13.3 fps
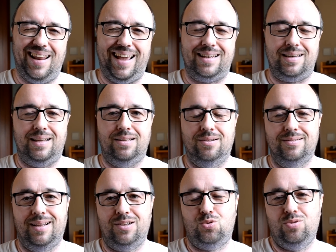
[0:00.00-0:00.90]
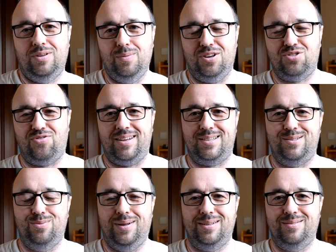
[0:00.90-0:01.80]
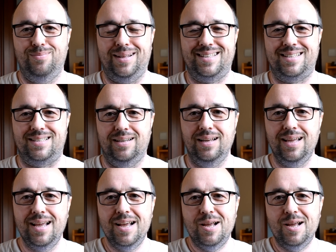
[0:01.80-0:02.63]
lately not that really much faster, but, but still,